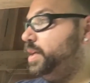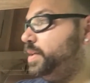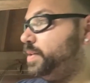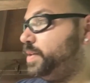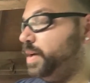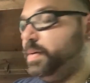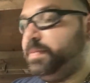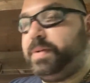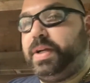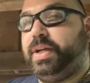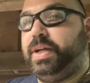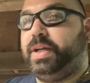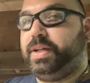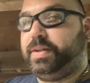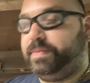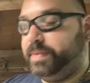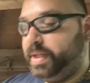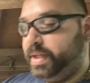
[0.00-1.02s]
so I'm
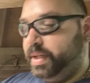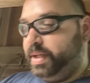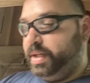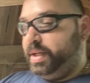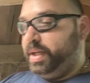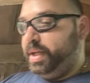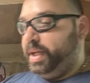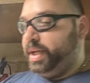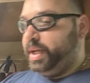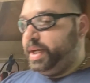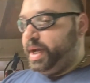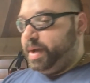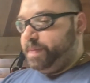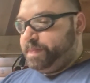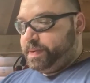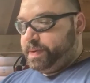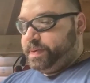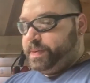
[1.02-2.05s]
gonna heat it
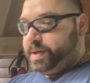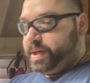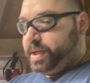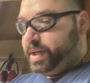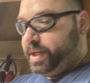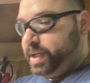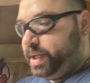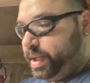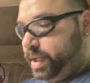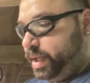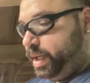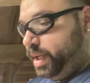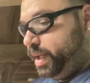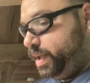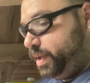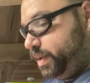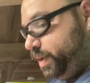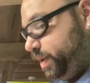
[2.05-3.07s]
up, and we're gonna
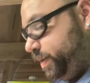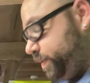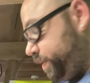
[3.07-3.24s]
heat, use